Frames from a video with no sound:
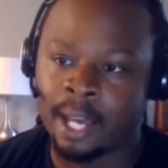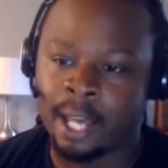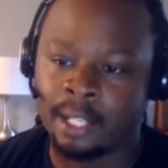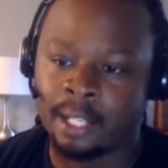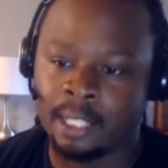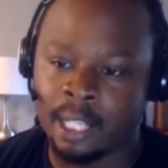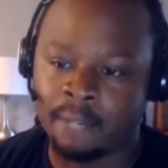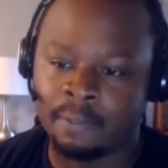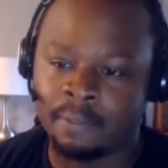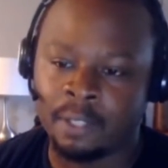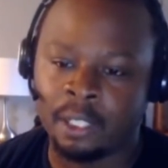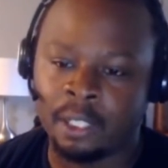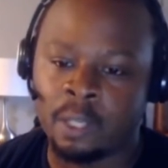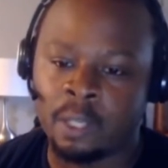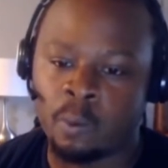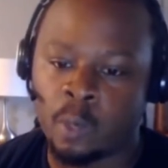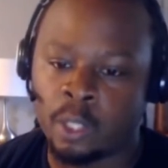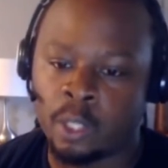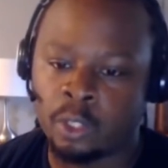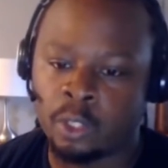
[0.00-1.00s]
I definitely
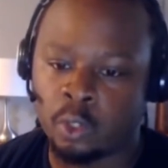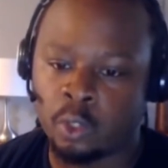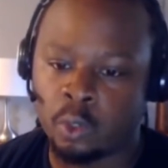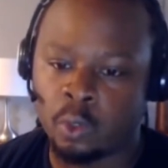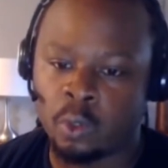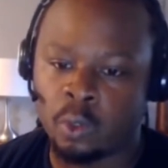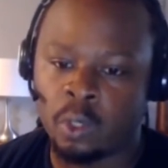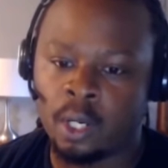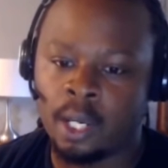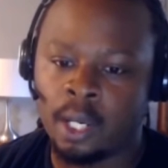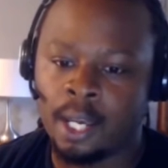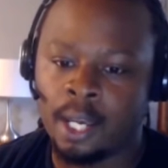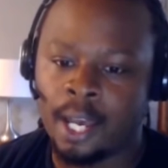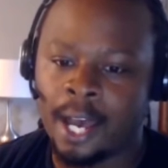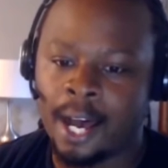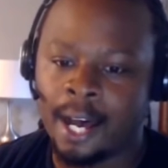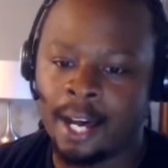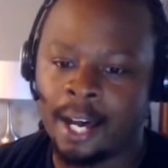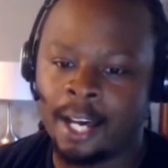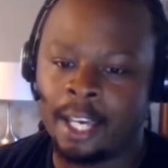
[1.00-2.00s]
want to
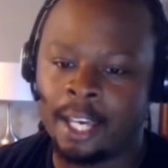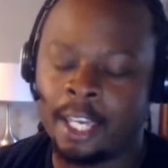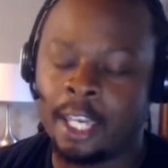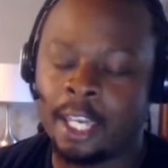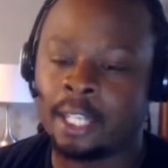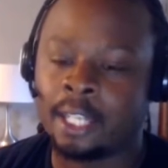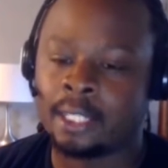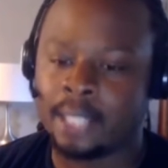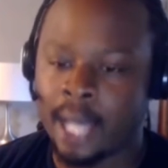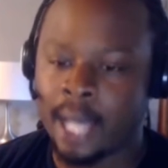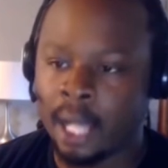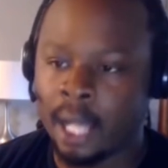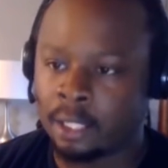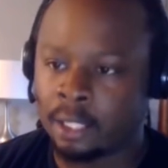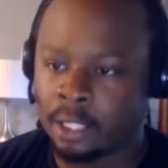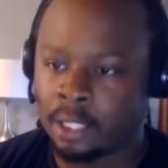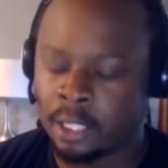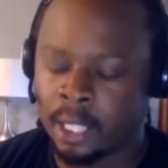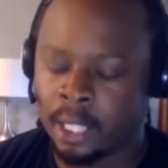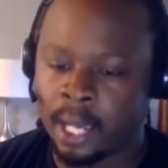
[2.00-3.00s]

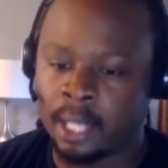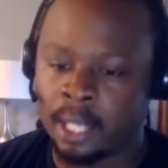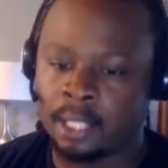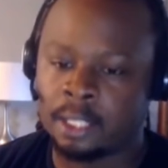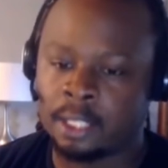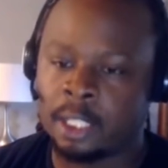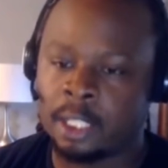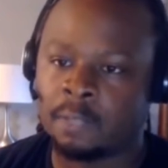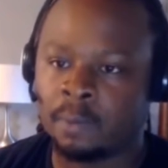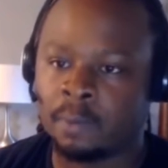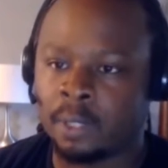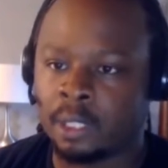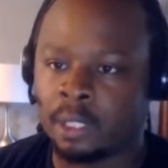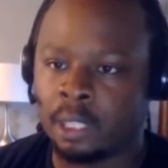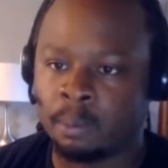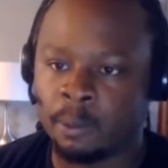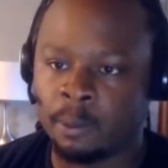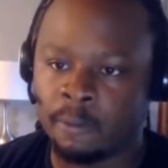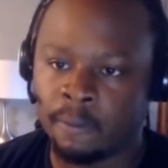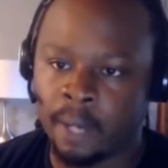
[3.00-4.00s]
acknowledge that just for the
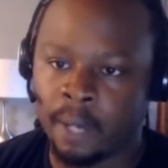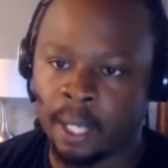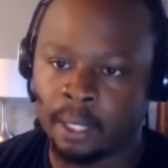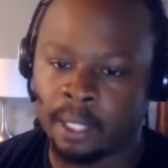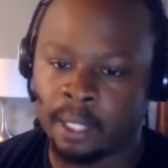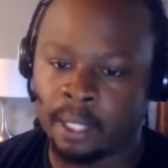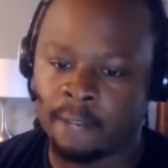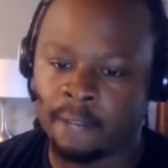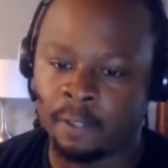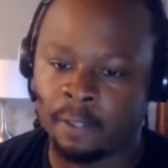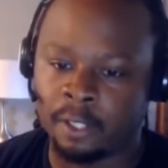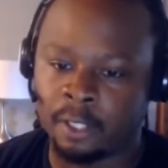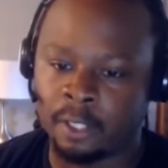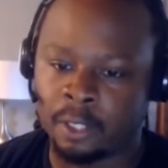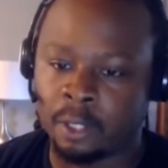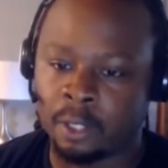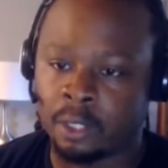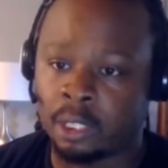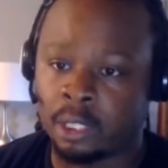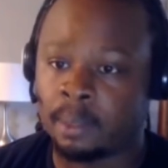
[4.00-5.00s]
simple fact that I feel as
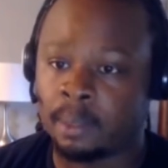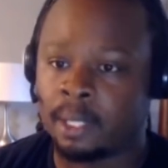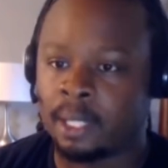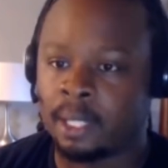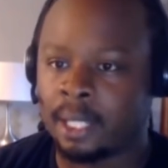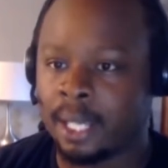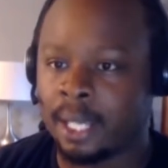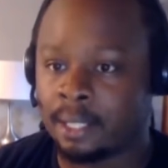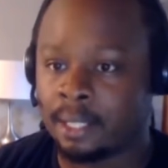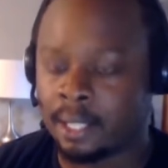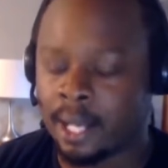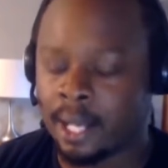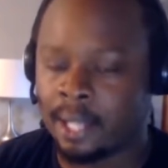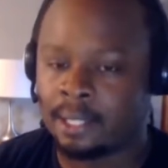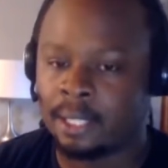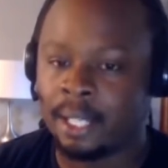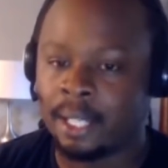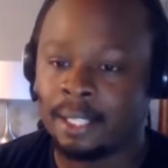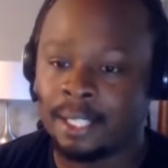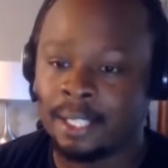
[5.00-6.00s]
though some of the things that I
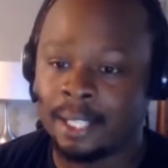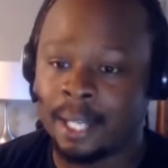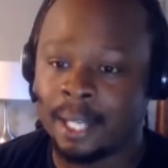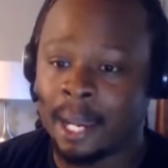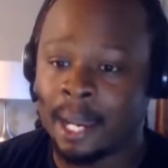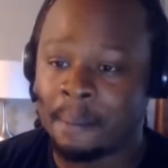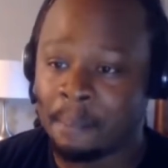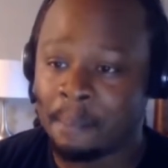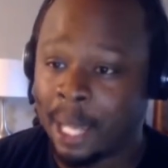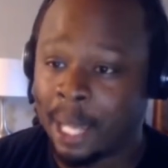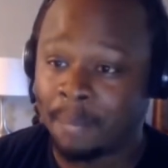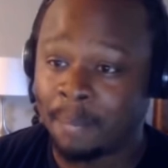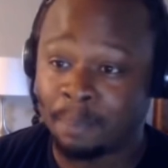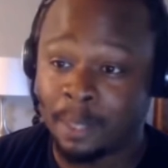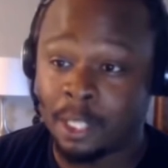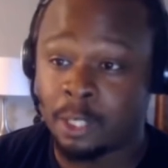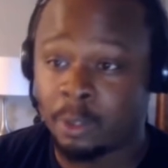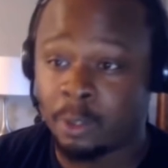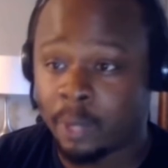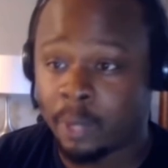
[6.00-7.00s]
say tonight might
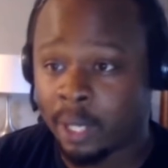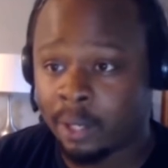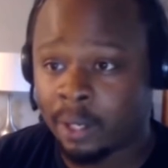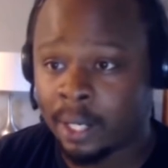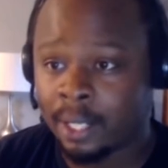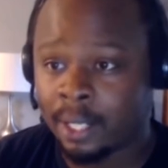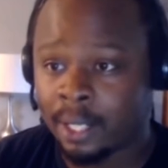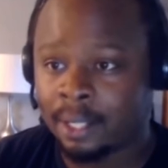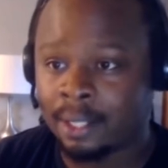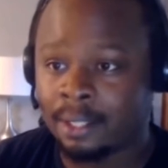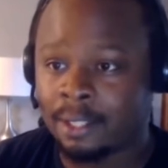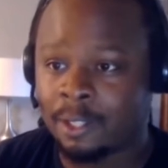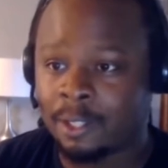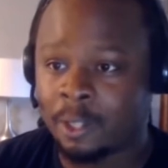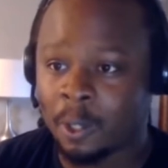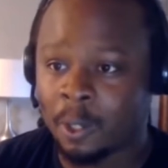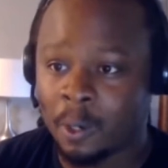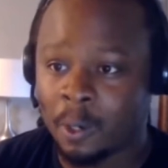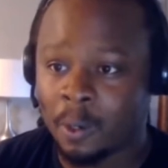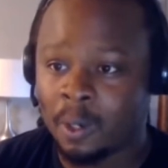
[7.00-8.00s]
be triggering.
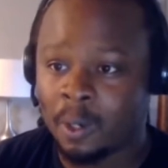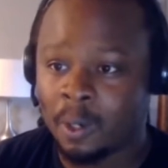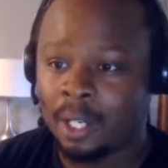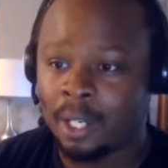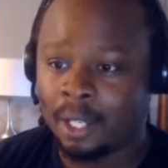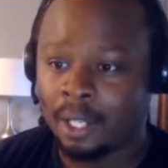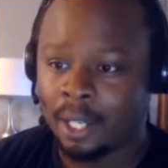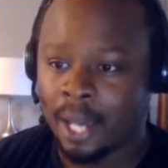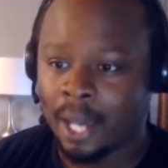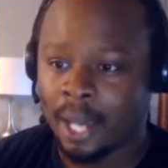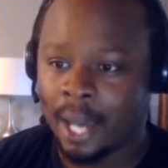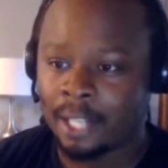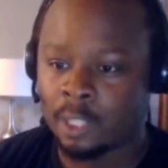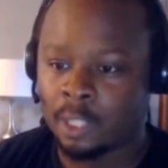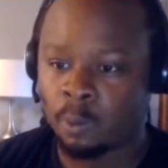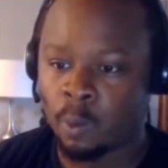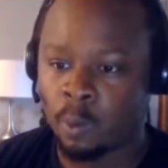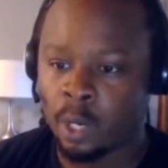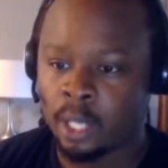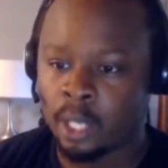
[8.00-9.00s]
So I just
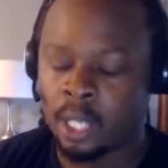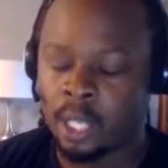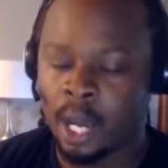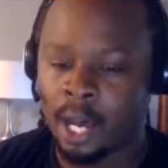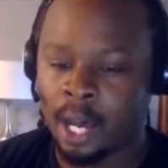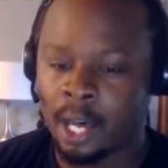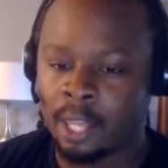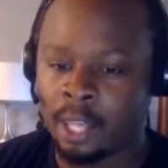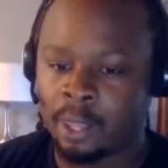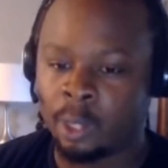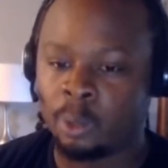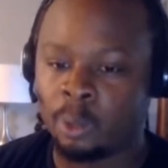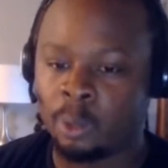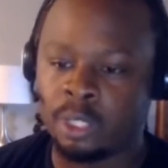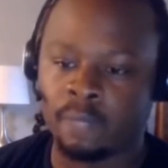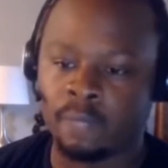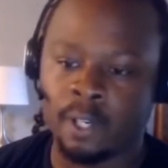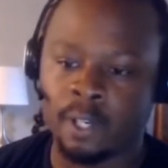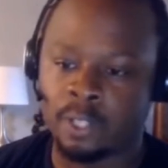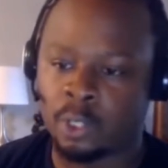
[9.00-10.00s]
want those
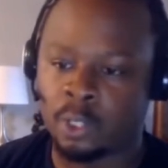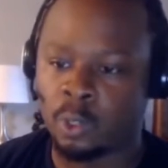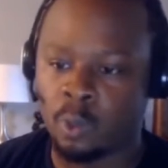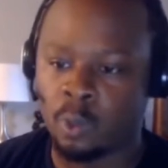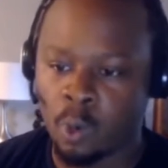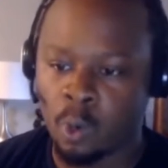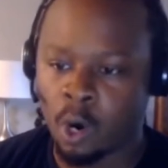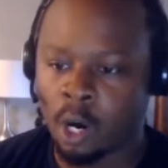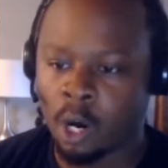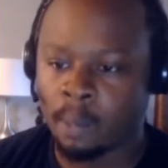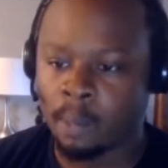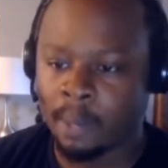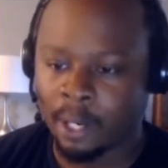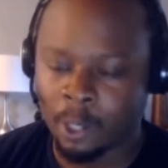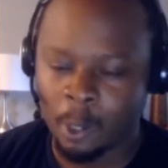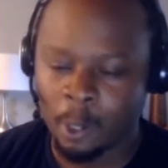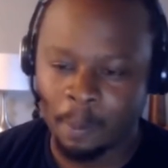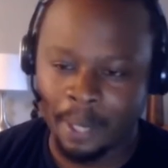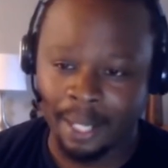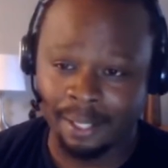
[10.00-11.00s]
of us who are my
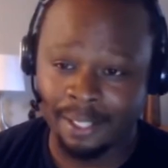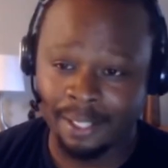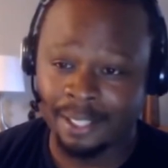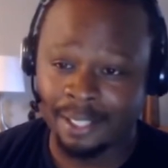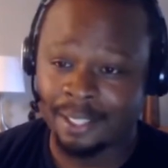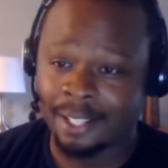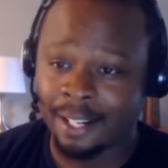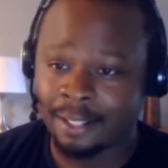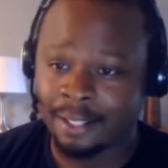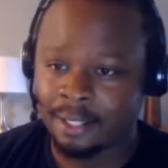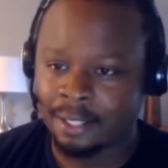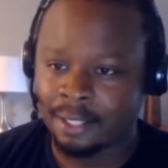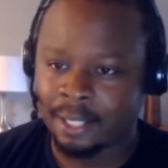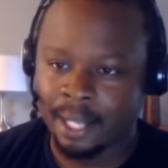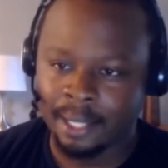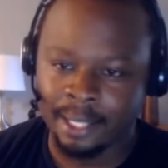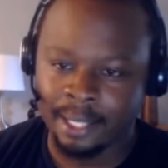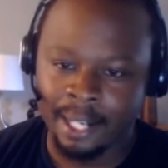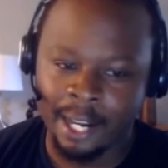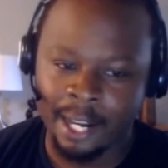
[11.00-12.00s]
co-panelists to
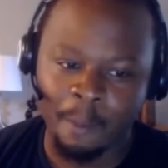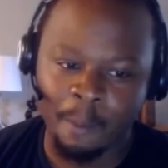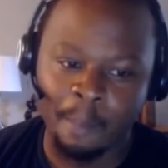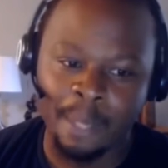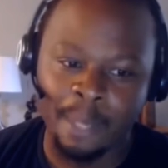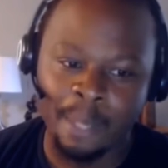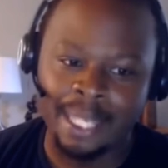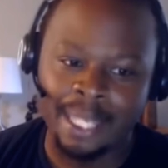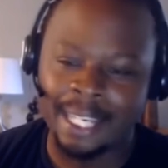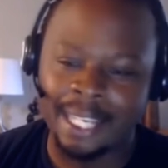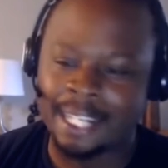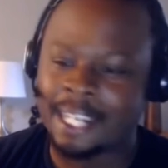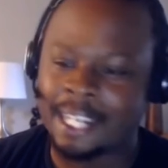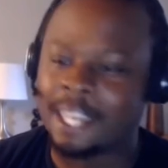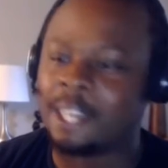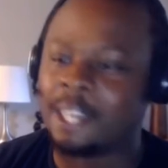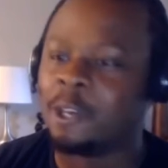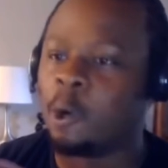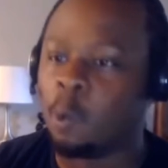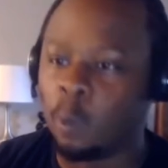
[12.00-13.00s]
understand that I don't mean any
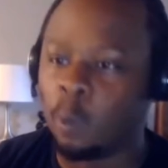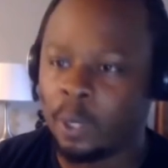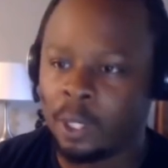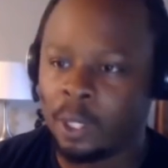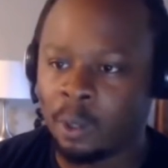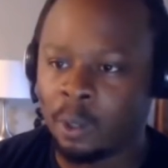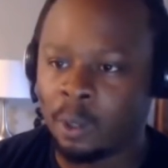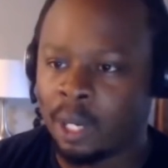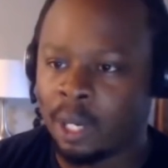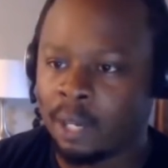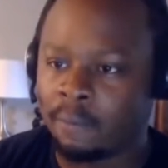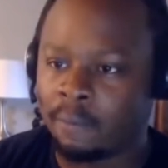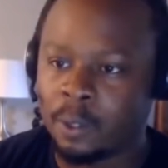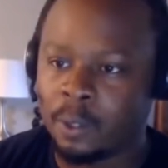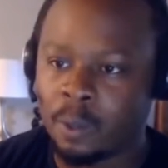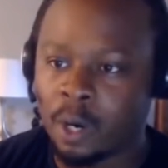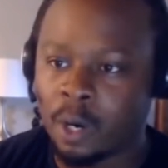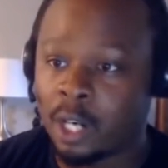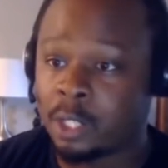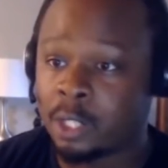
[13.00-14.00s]
ill will if
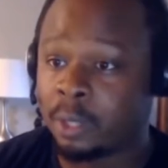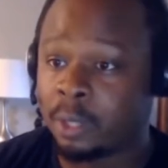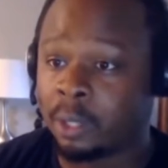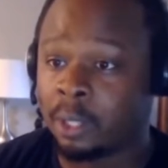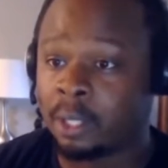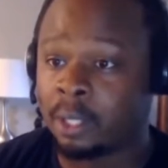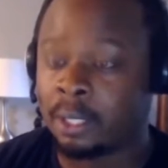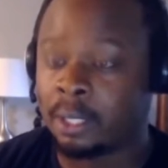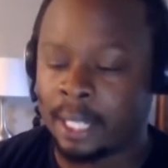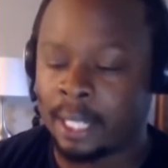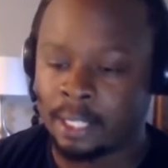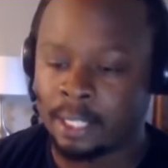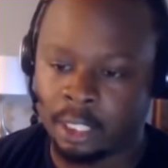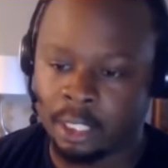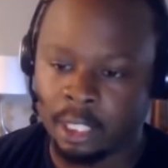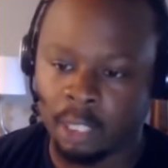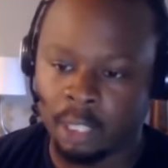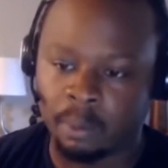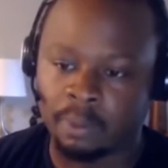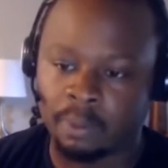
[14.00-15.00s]
you are triggered, just
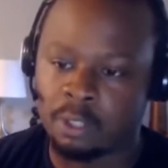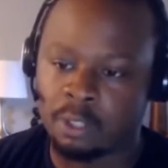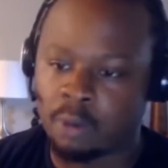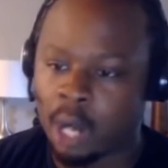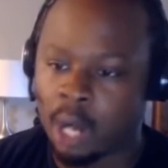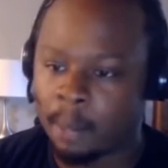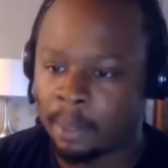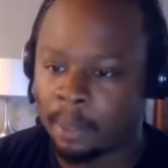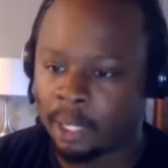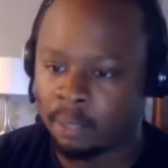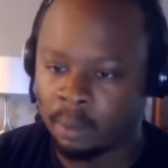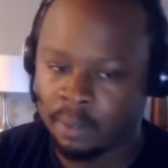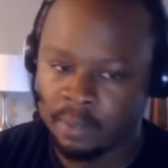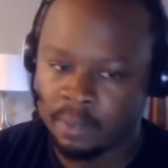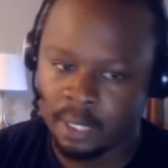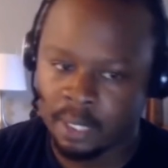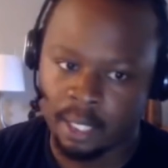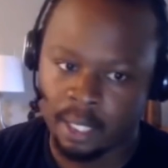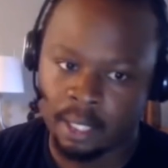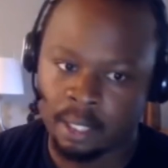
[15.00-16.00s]
dealing with the trauma that we've
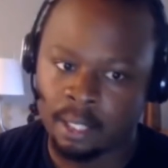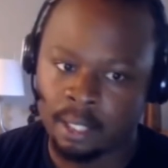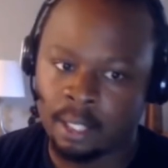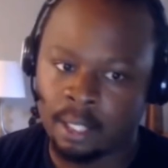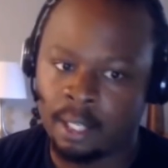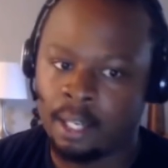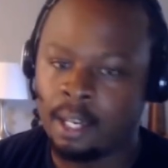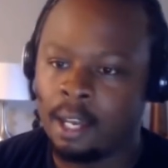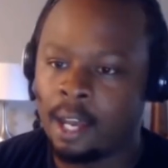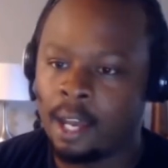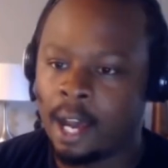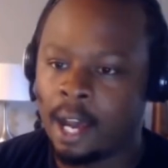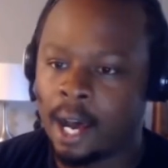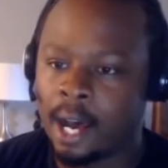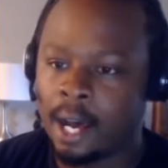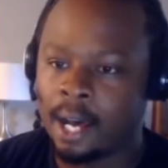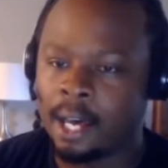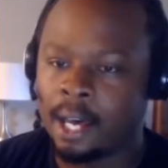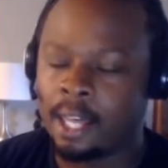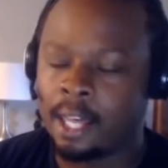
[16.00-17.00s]
seen
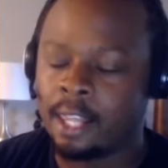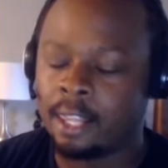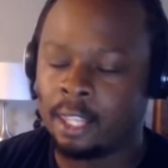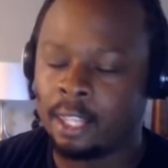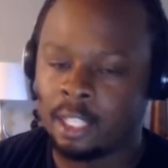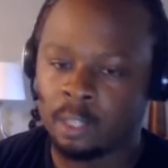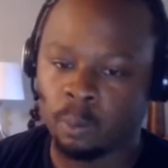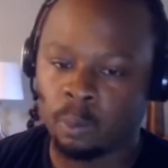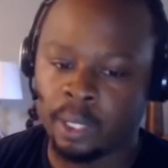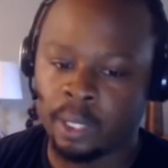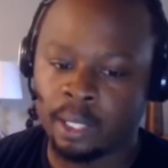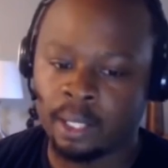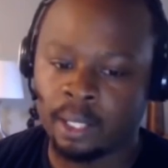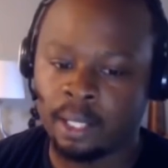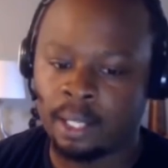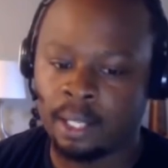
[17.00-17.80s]
this week.